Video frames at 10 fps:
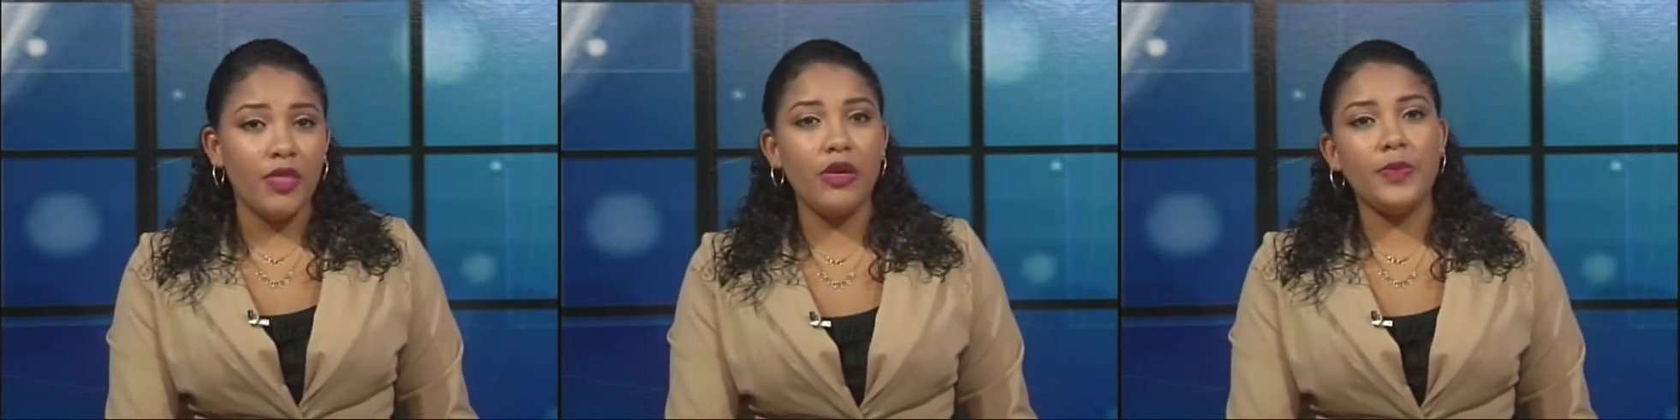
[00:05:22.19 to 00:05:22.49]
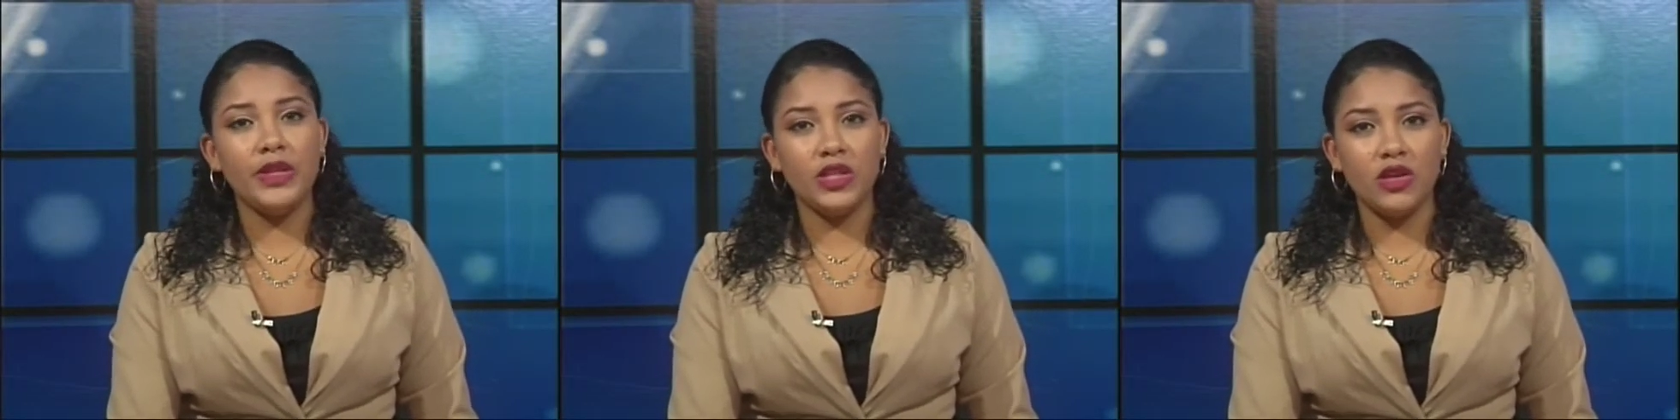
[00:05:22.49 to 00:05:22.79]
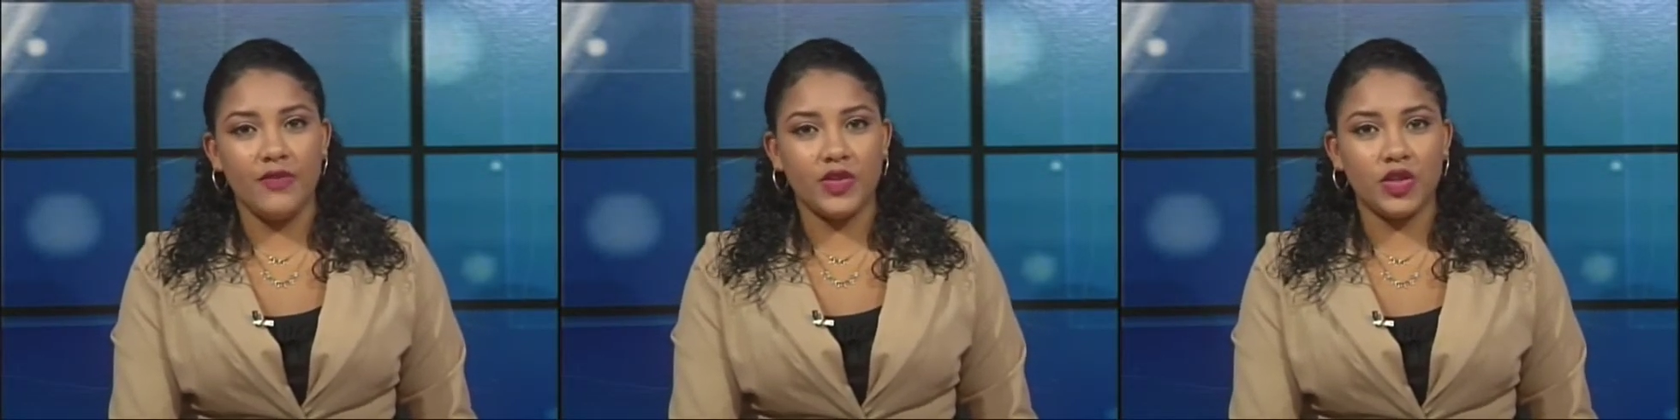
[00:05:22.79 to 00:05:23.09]
3
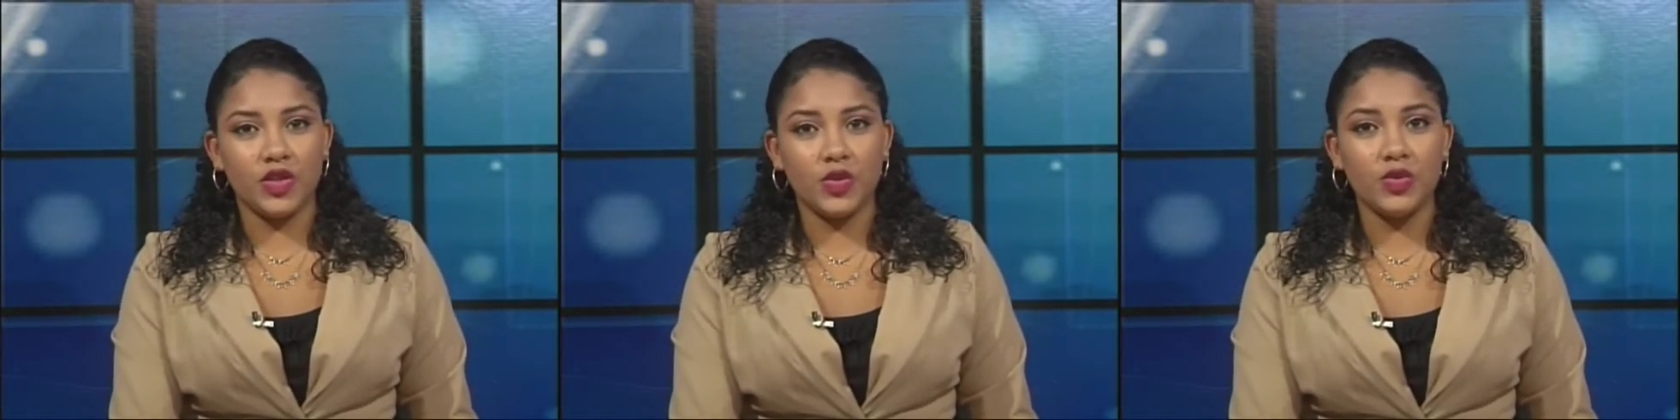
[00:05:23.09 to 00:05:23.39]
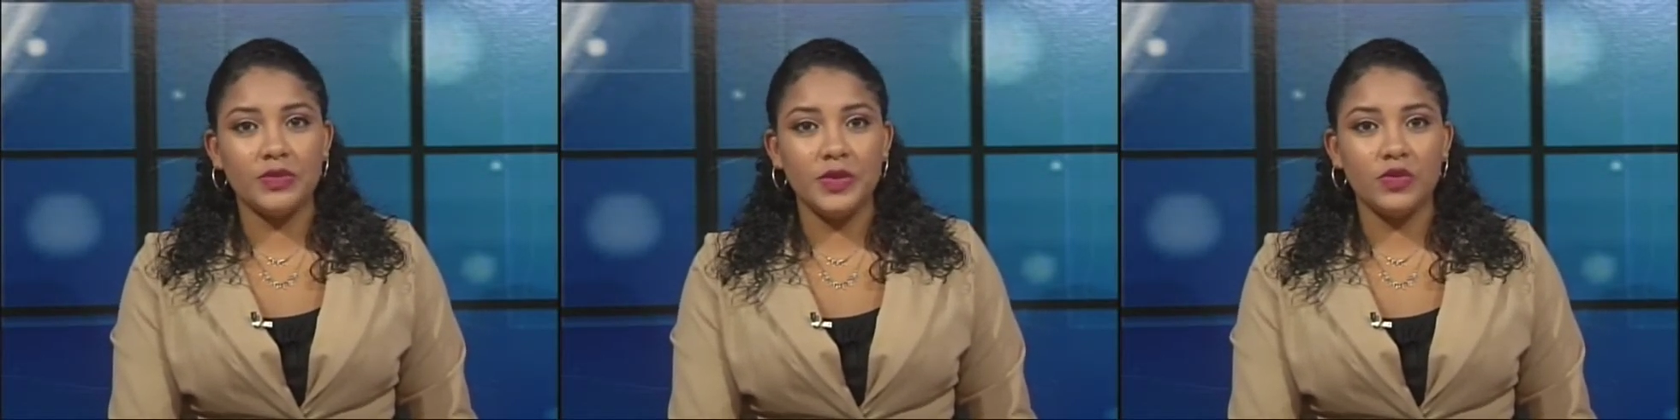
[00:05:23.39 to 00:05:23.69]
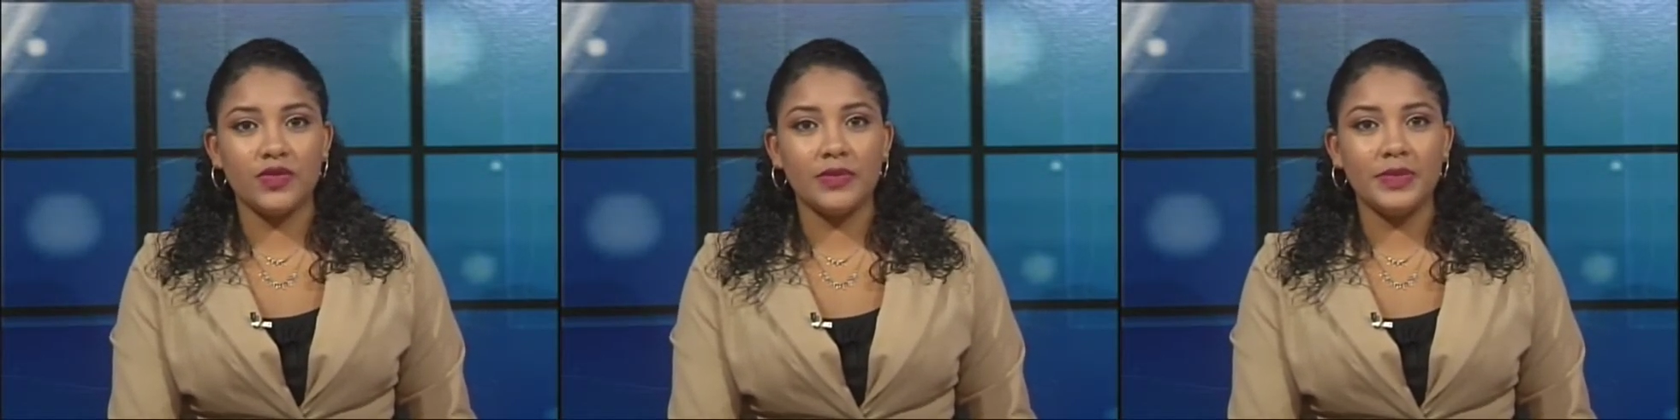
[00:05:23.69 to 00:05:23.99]
police officers who
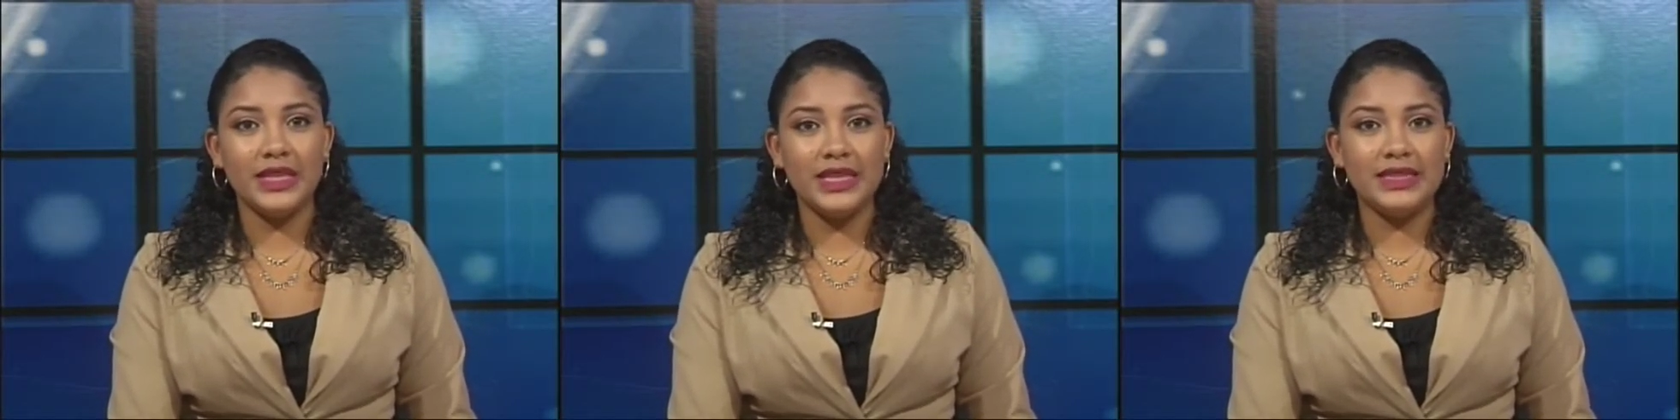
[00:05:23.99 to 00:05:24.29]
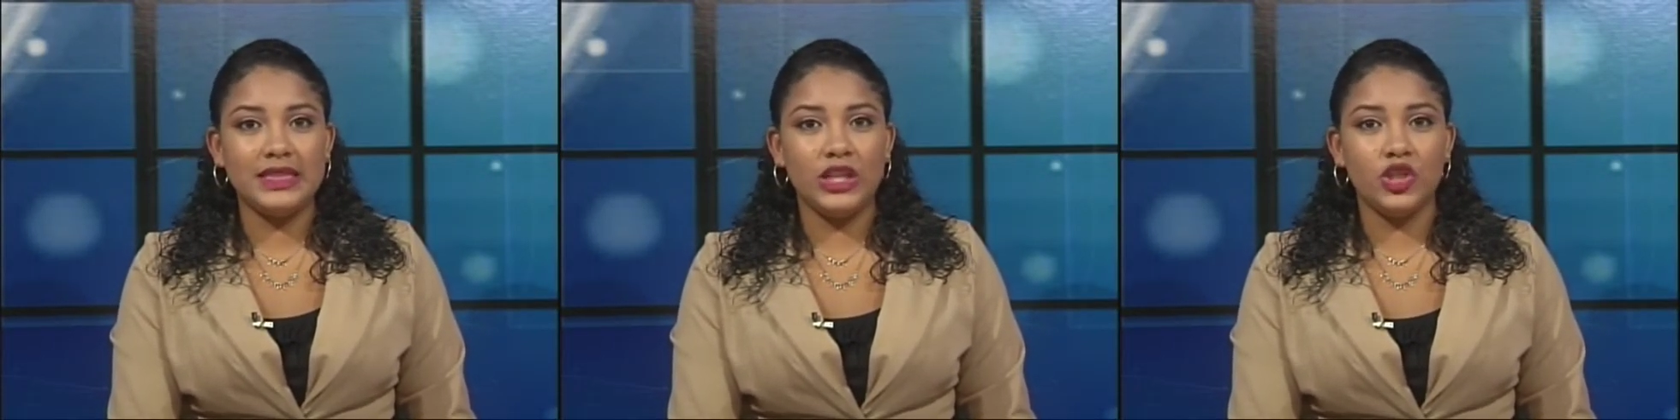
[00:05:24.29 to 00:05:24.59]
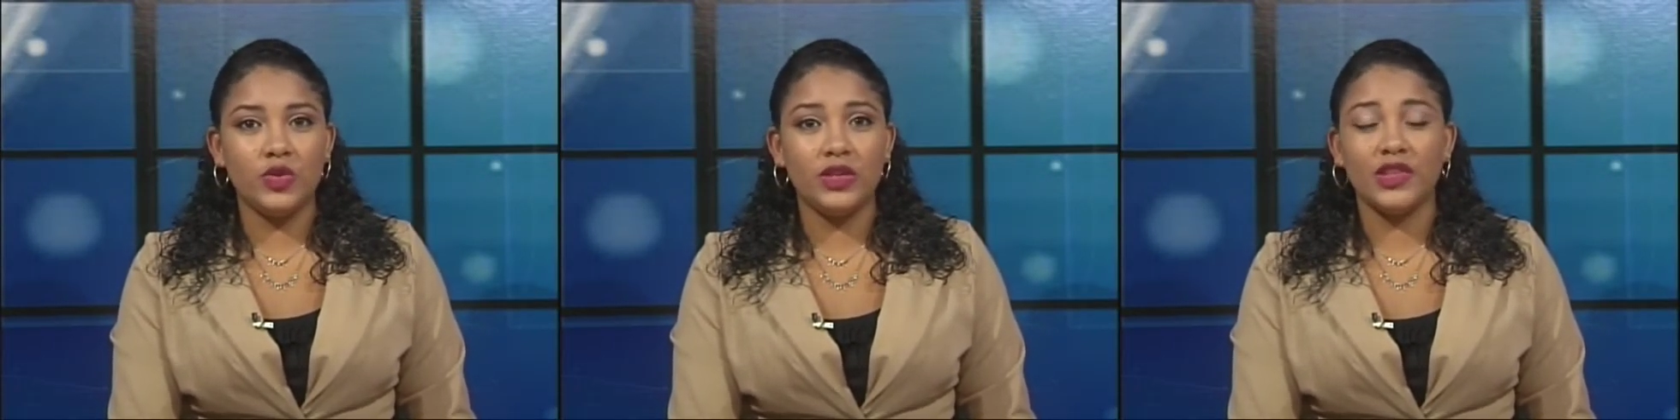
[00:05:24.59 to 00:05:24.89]
commute from Belize
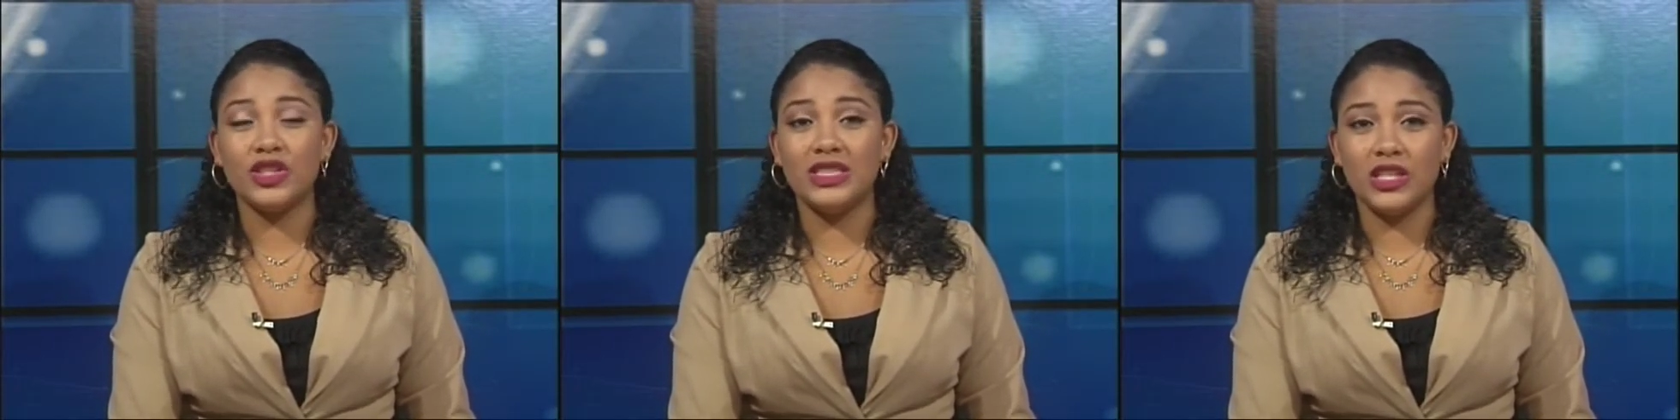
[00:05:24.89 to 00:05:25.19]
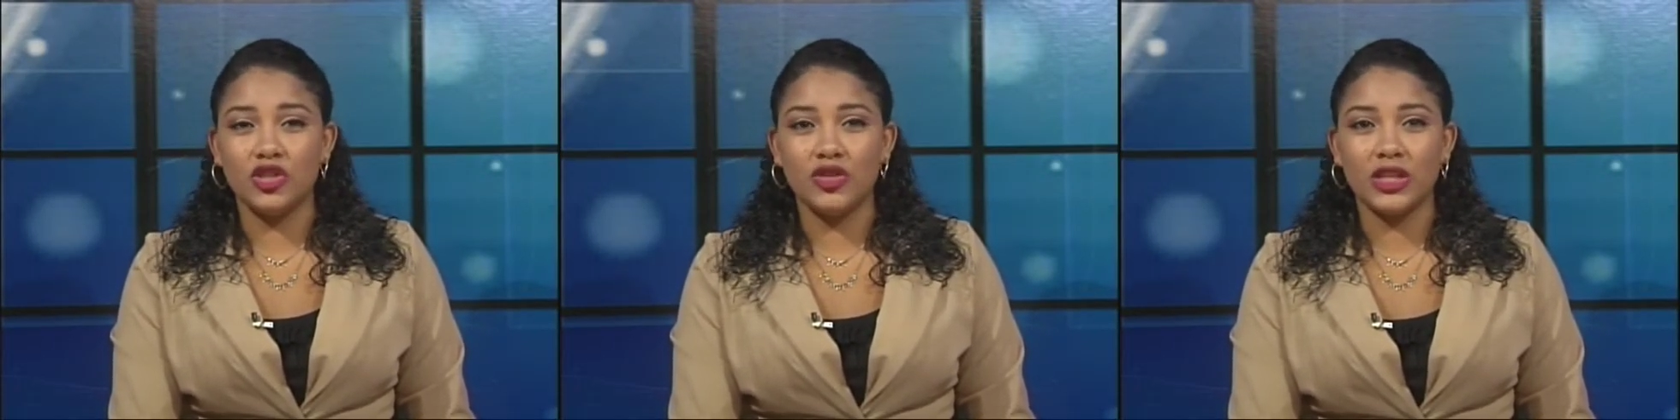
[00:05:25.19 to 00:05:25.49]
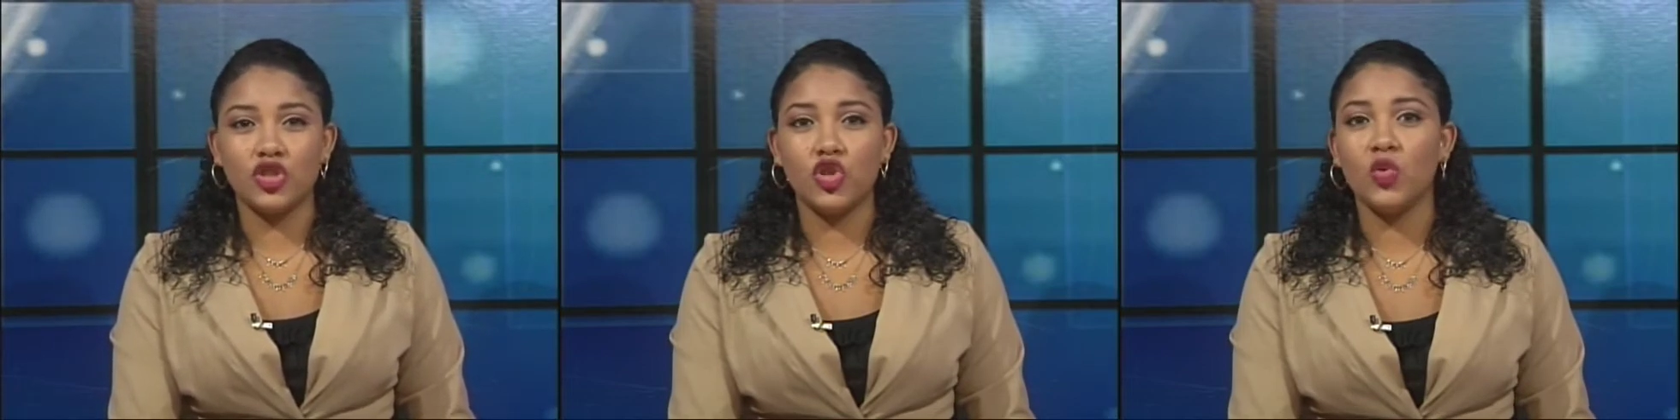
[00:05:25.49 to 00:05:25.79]
City to another
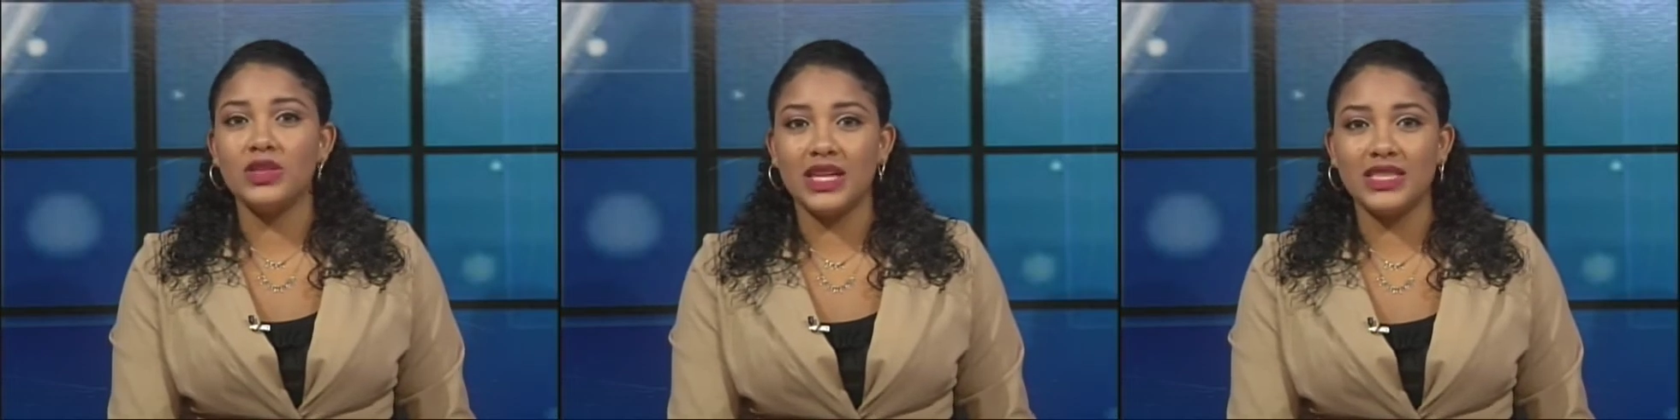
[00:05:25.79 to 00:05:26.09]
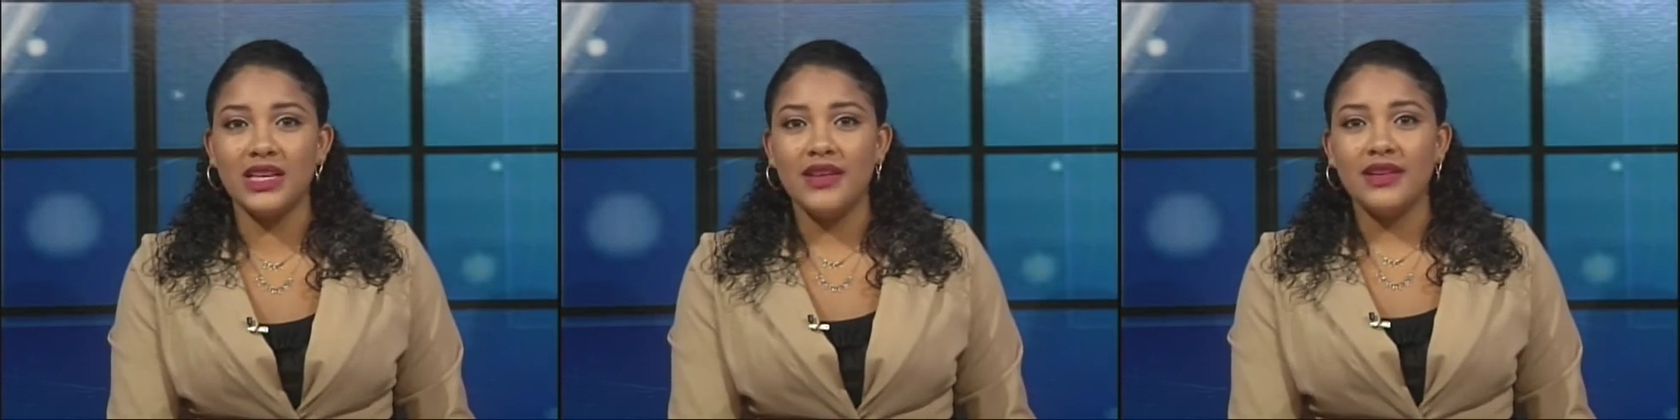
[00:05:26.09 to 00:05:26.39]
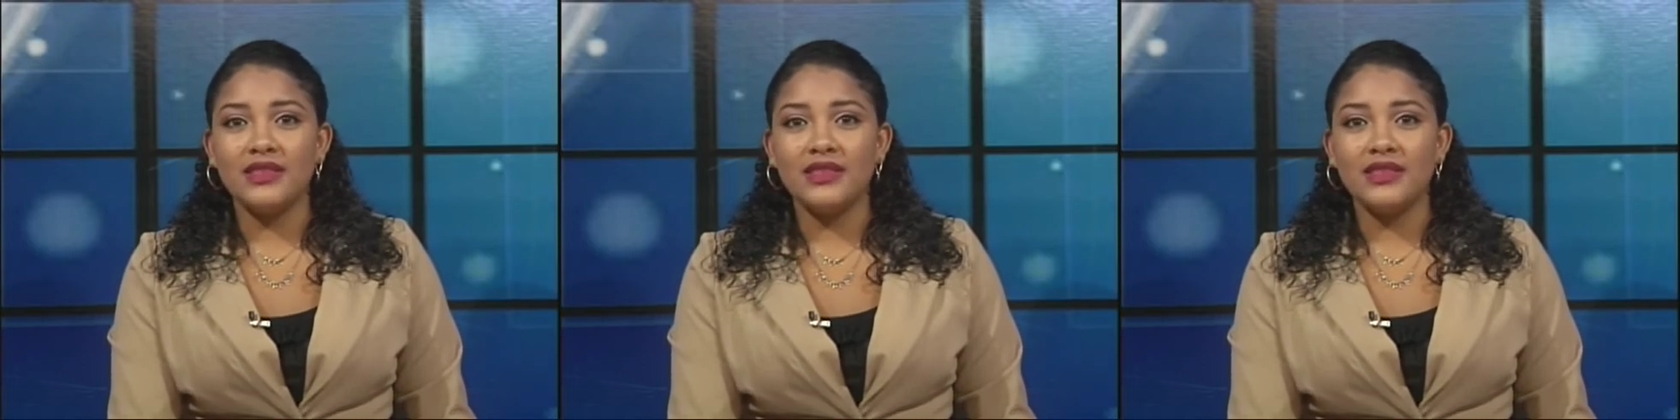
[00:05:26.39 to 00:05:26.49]
district told us